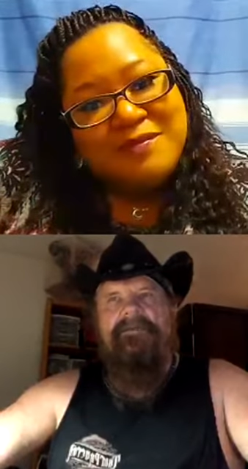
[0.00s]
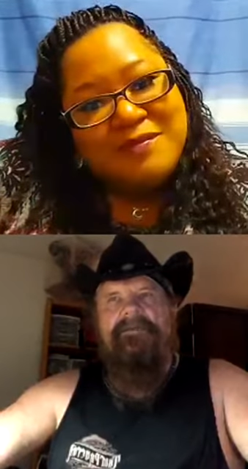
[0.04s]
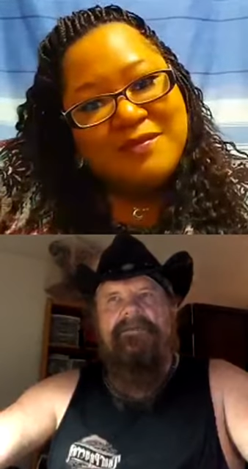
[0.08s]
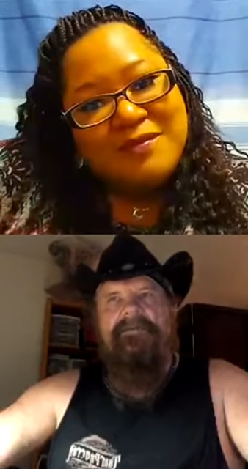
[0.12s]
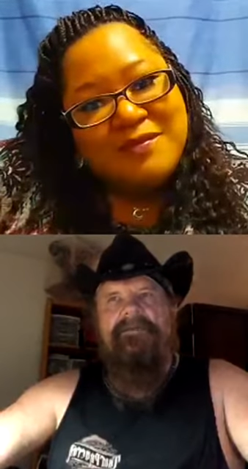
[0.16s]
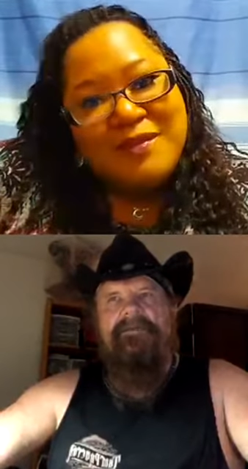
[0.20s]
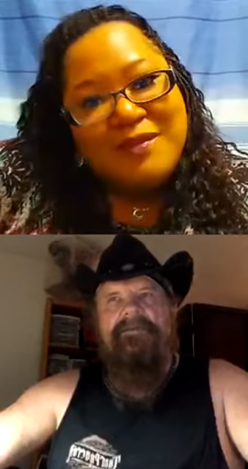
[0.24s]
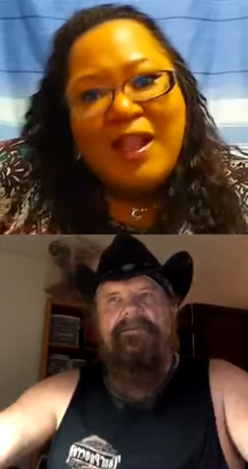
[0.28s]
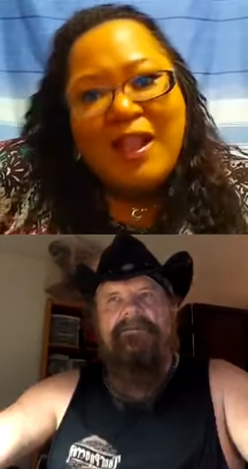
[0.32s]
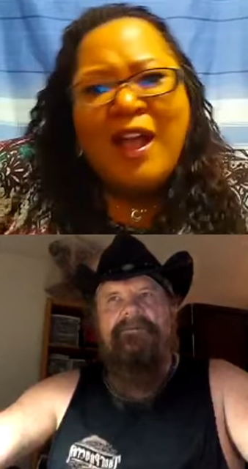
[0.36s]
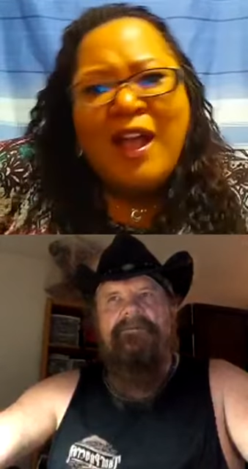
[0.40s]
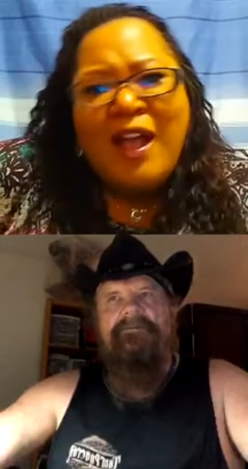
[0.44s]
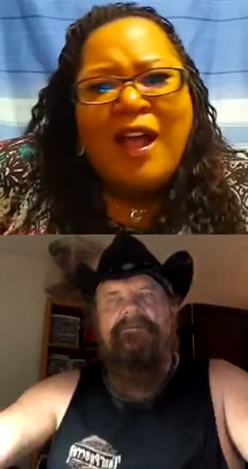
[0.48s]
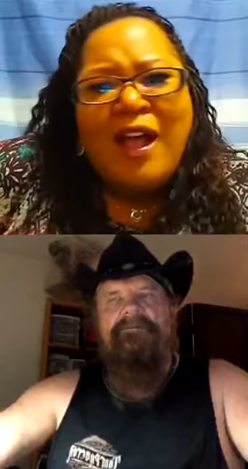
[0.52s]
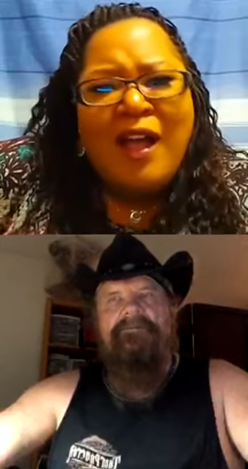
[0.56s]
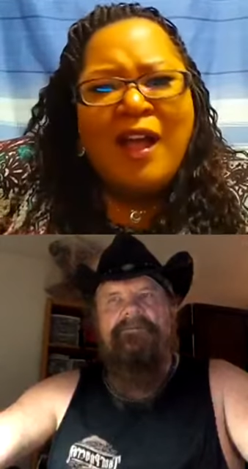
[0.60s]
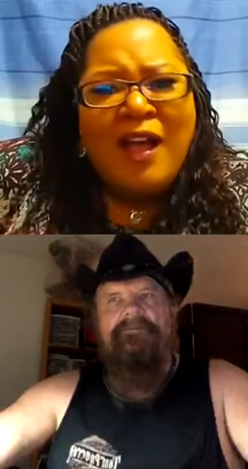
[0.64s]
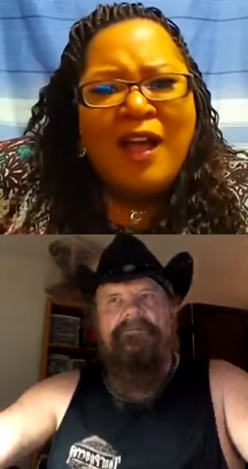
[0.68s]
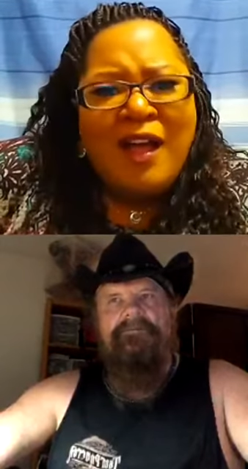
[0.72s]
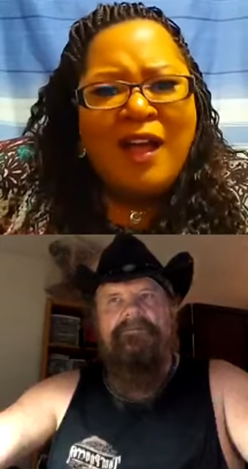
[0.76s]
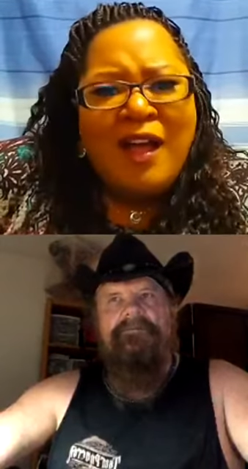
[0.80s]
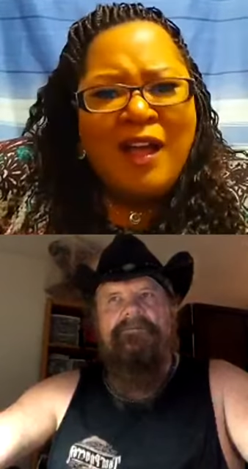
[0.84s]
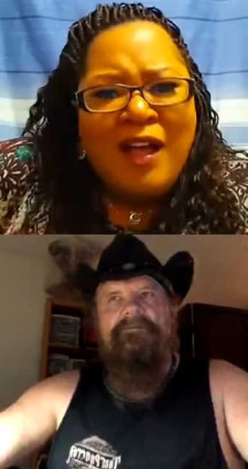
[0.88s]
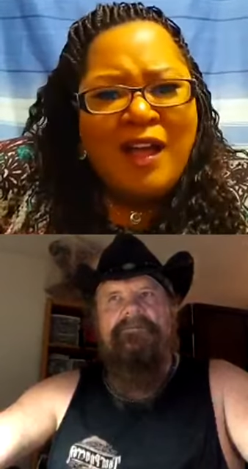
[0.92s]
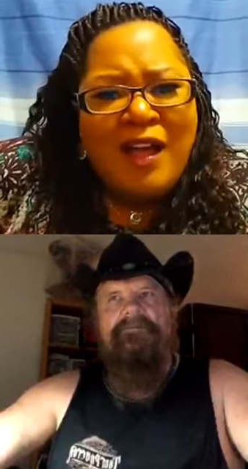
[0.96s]

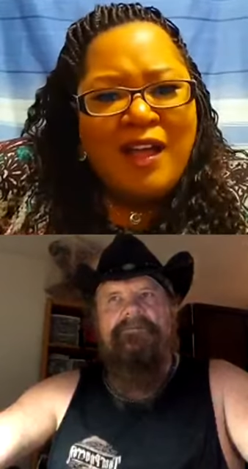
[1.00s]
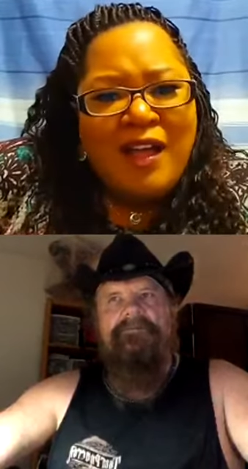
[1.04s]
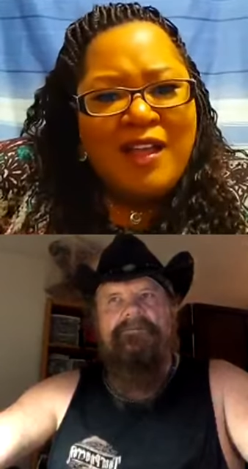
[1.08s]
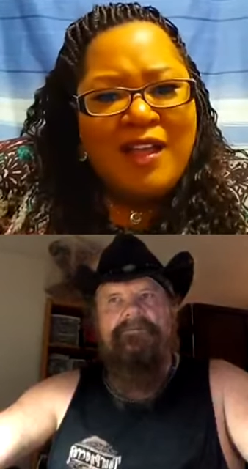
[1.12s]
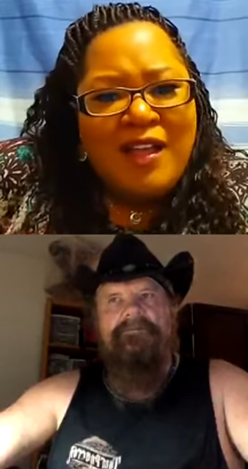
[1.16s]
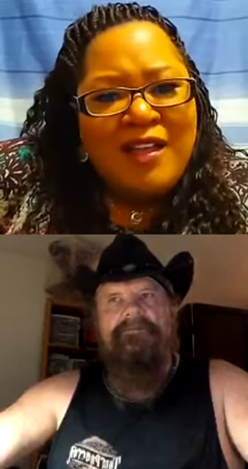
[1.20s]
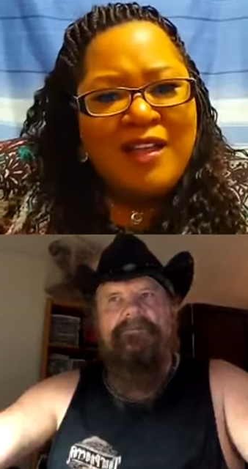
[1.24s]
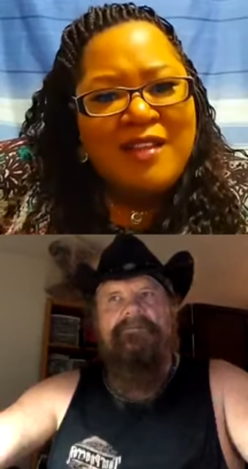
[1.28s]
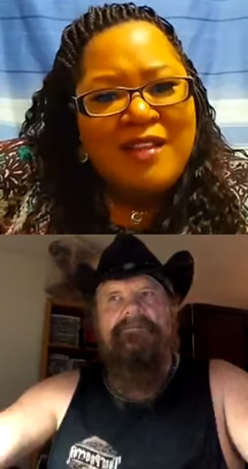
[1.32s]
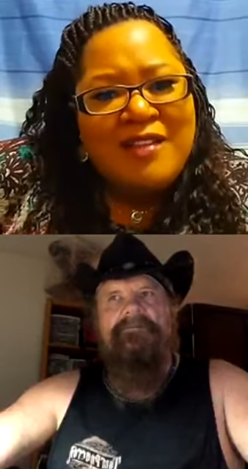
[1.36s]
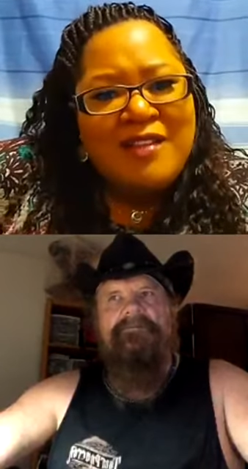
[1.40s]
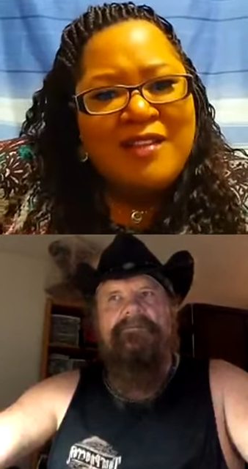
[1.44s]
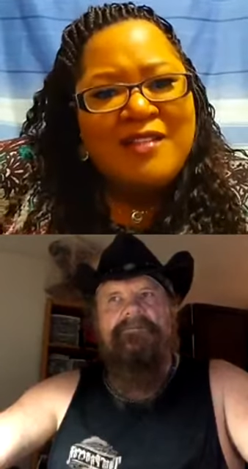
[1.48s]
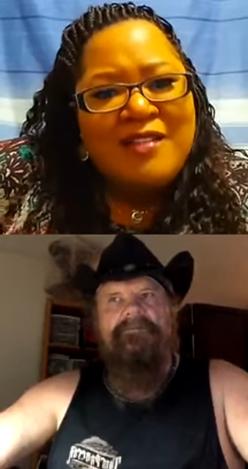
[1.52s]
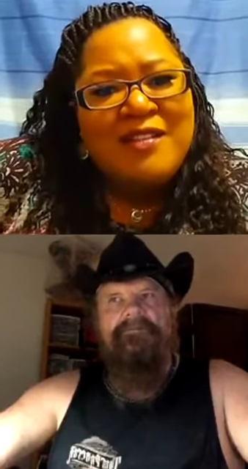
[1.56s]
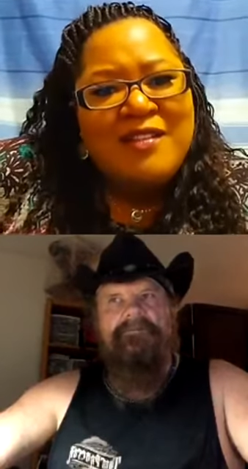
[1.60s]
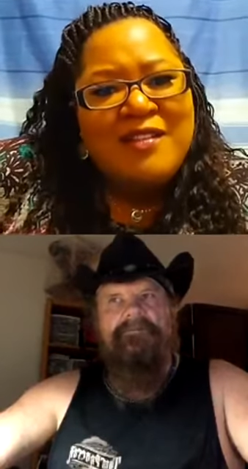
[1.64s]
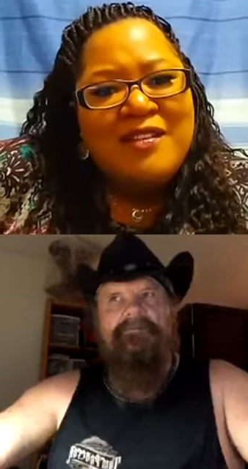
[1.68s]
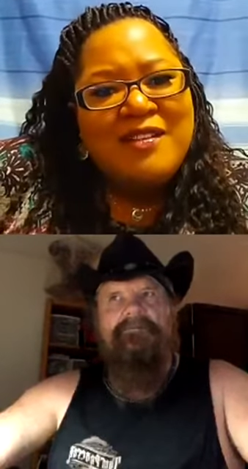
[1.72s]
[no speech]